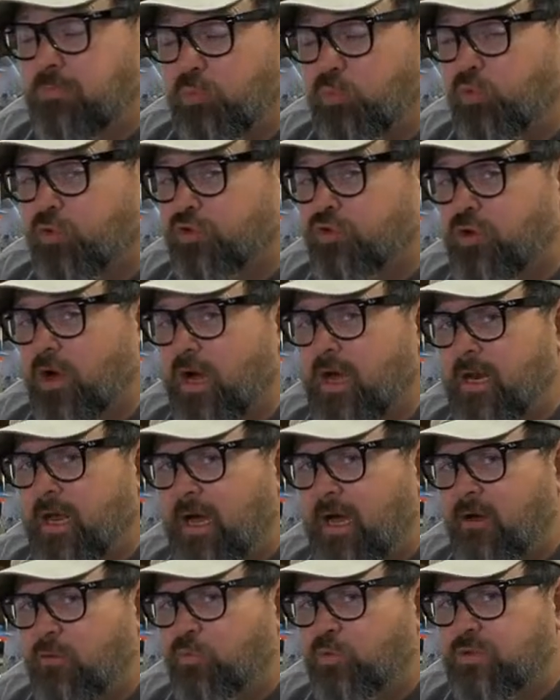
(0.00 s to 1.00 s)
We'll try it
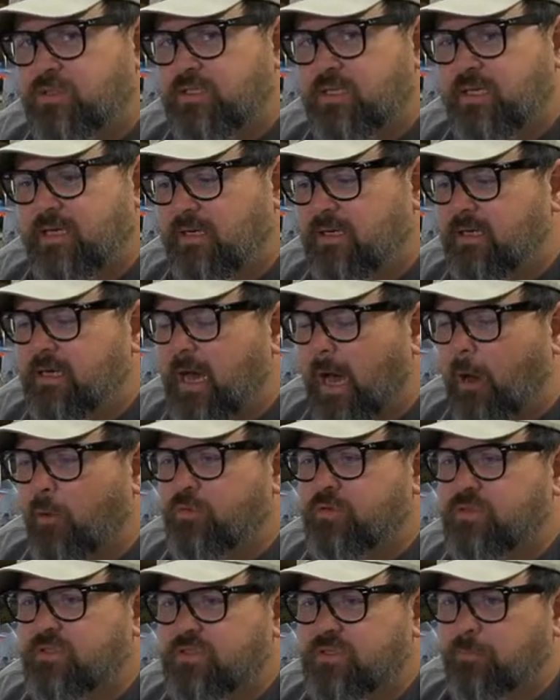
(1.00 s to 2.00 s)
out. We'll see. I
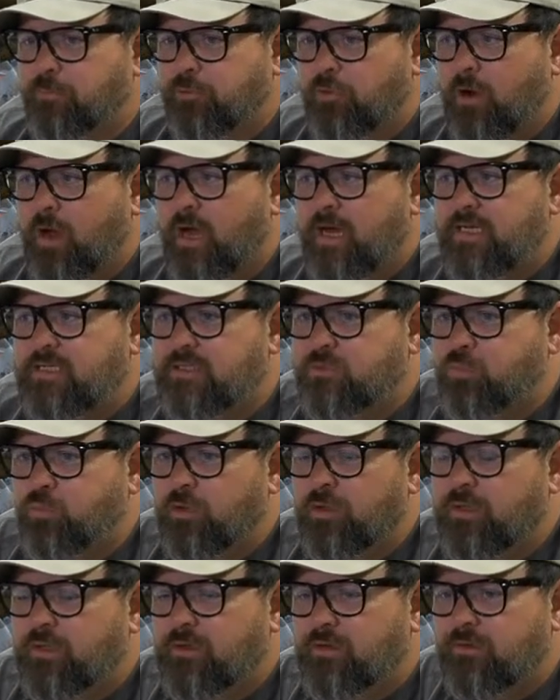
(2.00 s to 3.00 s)
was surprised
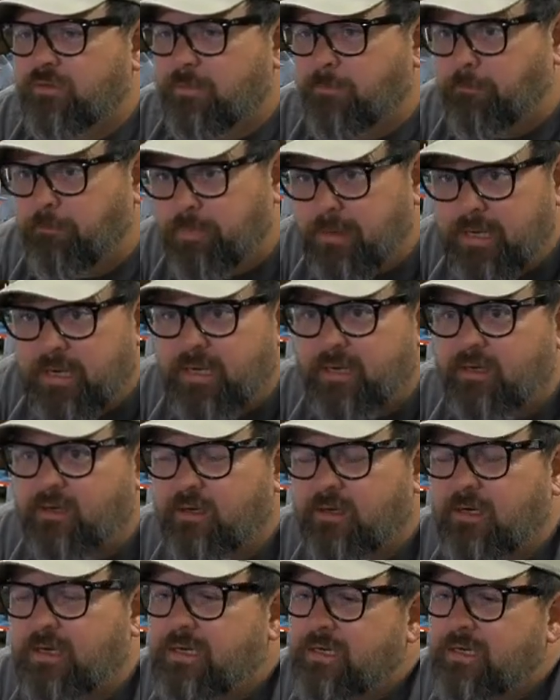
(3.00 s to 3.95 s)
when the big...